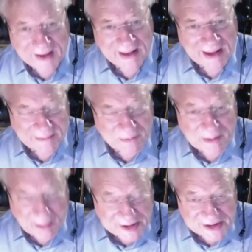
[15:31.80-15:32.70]
And we
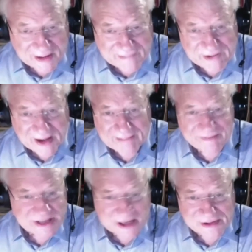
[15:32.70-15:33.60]
want to know where
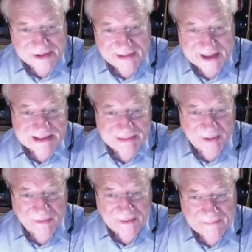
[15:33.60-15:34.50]
General
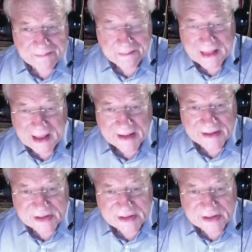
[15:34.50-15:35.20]
Gerasimov and